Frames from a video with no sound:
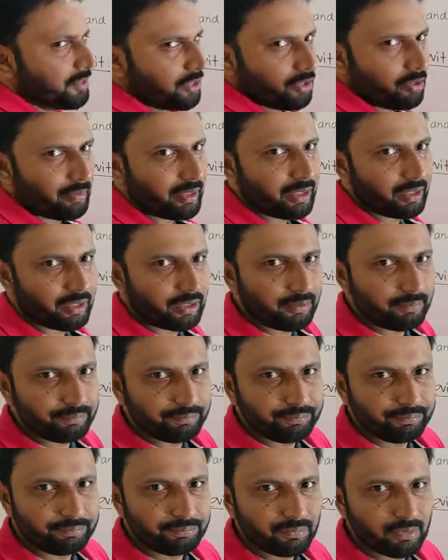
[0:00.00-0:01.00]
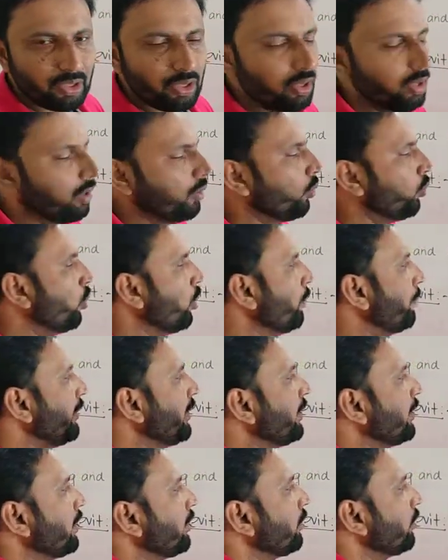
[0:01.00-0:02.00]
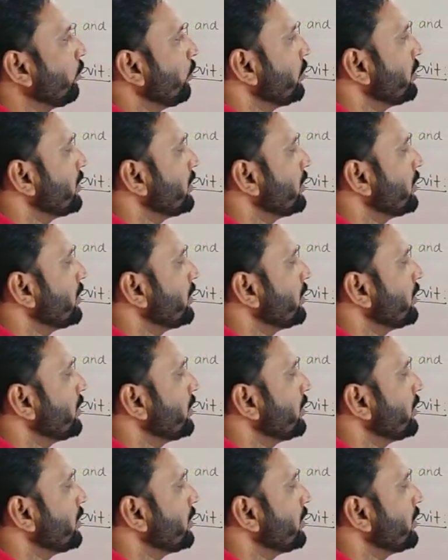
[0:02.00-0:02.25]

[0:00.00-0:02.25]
of stomata. Opening and